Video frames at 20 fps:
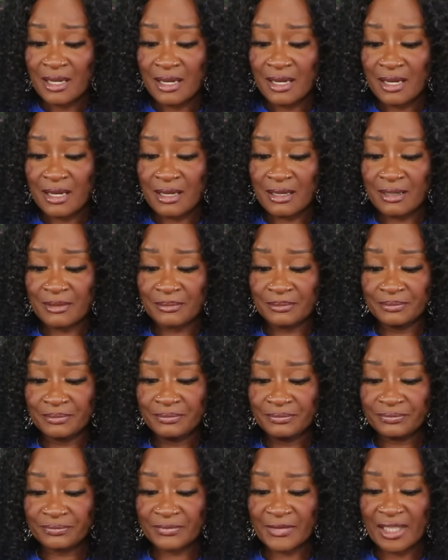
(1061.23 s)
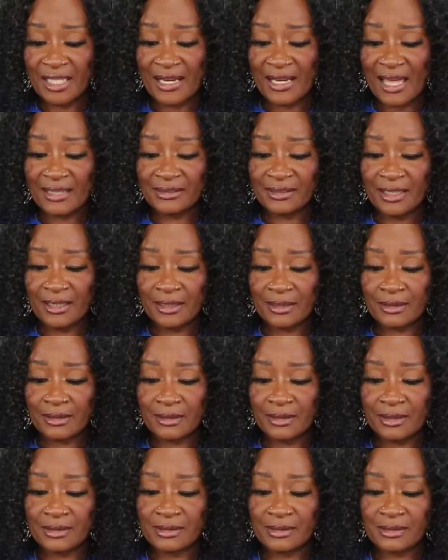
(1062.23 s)
Um... And I think
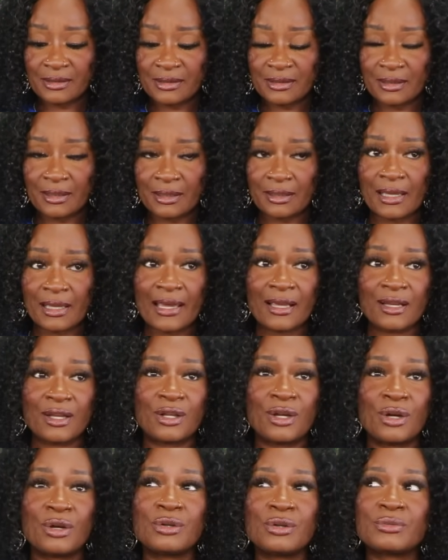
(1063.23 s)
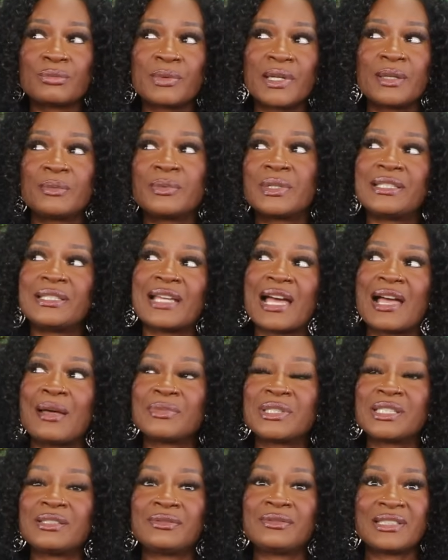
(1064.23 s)
it's uh, like a gold ring with
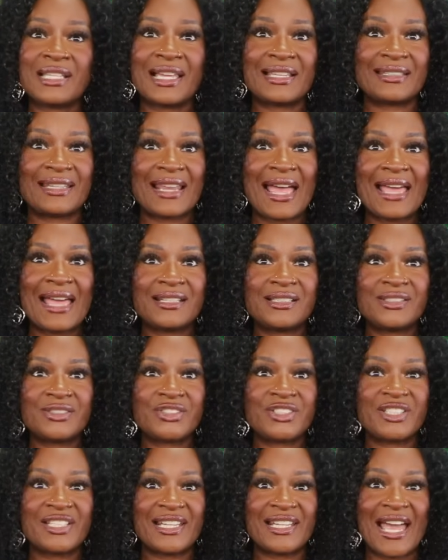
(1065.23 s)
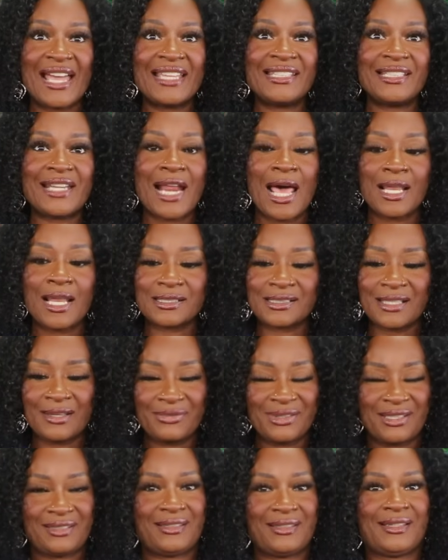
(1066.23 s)
diamonds. It was like nine hundred ninety dollars. I
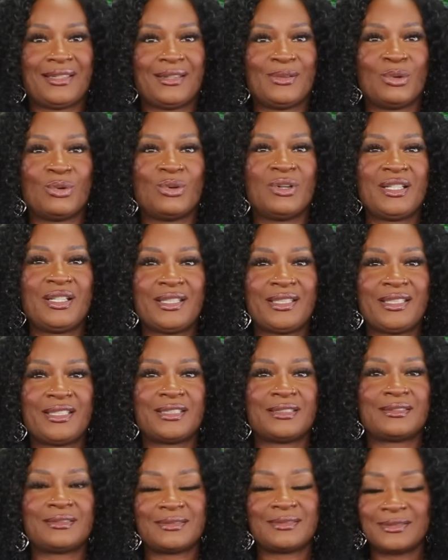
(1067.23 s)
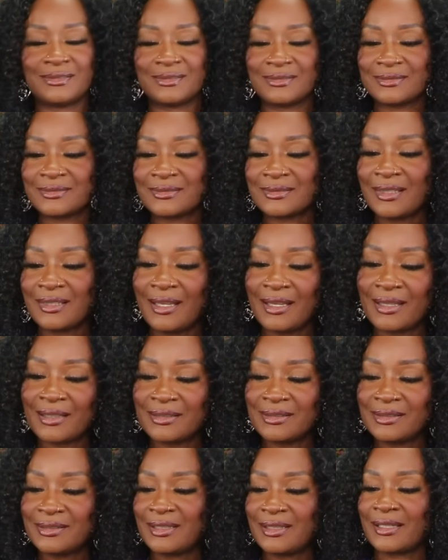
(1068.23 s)
was like, what? Like,
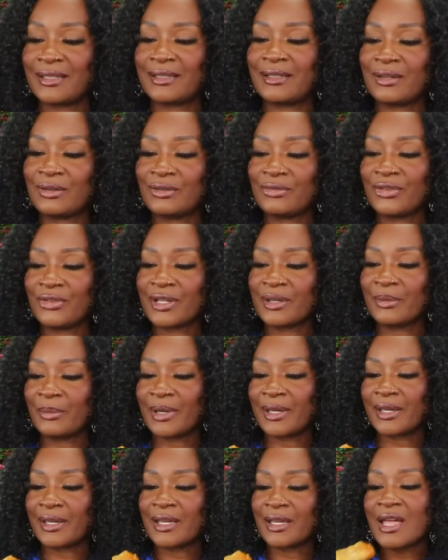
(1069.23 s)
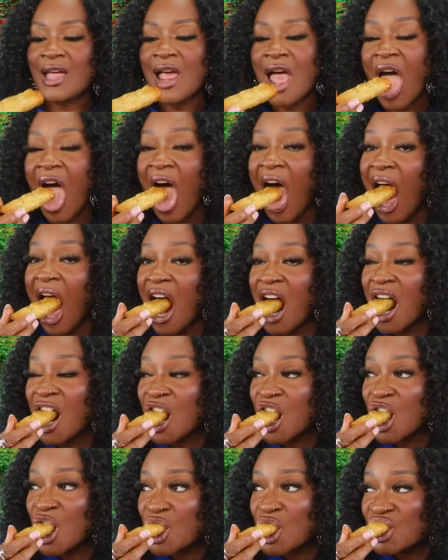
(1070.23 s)
I ain't no freaking way.
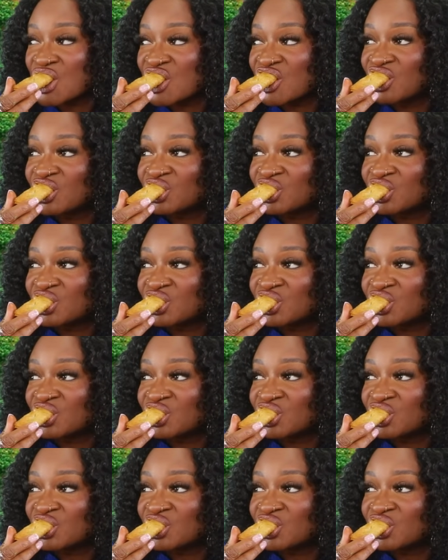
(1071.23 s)
Um,